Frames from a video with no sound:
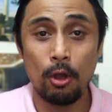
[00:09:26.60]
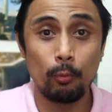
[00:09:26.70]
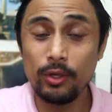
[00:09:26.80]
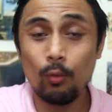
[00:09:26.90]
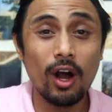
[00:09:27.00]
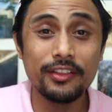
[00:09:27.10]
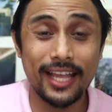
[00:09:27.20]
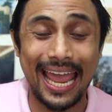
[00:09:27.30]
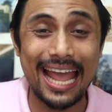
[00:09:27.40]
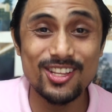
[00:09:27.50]
We want
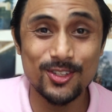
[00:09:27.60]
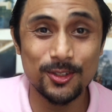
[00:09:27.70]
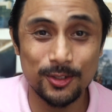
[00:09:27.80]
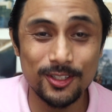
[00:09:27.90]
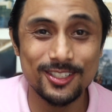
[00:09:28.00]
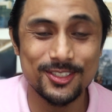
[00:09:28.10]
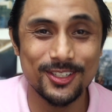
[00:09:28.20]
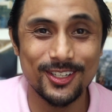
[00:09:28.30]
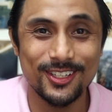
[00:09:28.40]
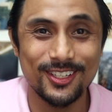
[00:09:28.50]
cancel
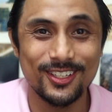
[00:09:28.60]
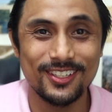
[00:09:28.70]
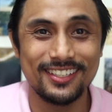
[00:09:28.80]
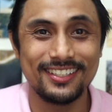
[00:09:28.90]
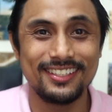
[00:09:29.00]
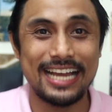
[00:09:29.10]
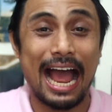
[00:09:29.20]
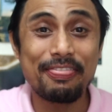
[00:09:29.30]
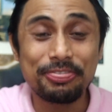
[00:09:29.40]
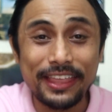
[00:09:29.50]
culture
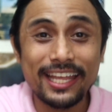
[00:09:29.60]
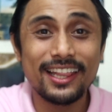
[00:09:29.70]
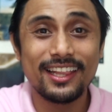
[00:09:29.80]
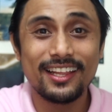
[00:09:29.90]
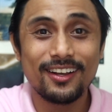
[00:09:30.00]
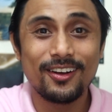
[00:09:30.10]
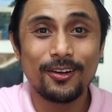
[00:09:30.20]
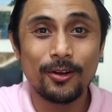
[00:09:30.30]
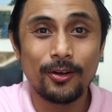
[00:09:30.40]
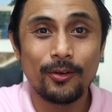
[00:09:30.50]
until
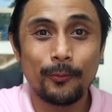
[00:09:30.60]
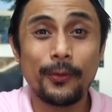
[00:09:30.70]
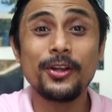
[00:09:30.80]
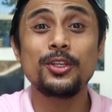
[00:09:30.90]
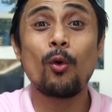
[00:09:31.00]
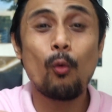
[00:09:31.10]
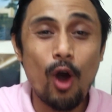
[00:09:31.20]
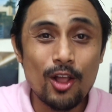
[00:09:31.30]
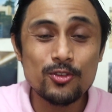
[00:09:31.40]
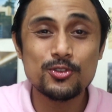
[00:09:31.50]
we're the
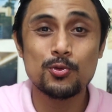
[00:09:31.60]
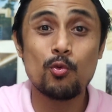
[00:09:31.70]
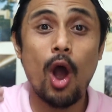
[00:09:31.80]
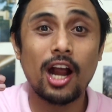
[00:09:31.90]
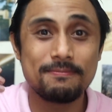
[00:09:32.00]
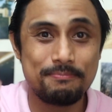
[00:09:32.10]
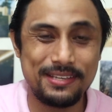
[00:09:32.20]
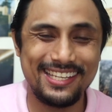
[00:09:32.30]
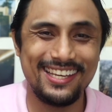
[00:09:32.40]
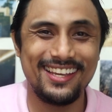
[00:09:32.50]
ones who are
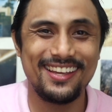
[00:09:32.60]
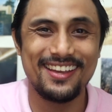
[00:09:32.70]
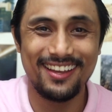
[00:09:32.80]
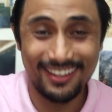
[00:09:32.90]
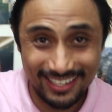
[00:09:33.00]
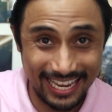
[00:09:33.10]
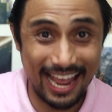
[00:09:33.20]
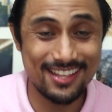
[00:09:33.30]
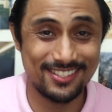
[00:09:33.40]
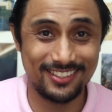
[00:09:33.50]
being
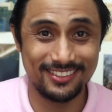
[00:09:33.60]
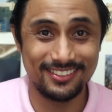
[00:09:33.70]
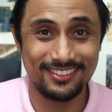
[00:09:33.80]
canceled.